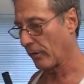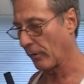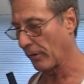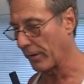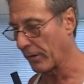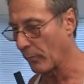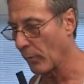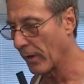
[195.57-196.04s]

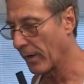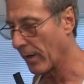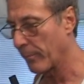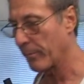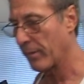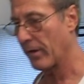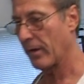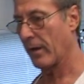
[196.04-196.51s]
curling one
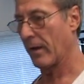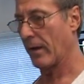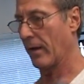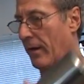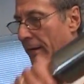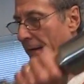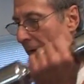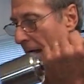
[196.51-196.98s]
up
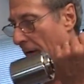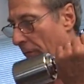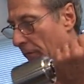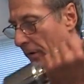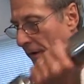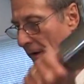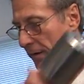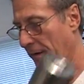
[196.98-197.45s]
and
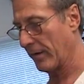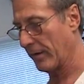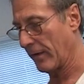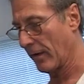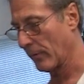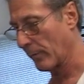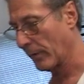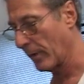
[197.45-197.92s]
down and then
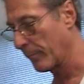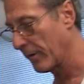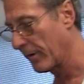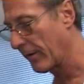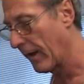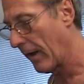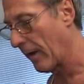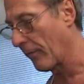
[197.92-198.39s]
the other one
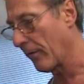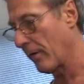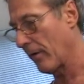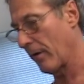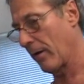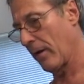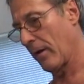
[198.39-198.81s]
up and down,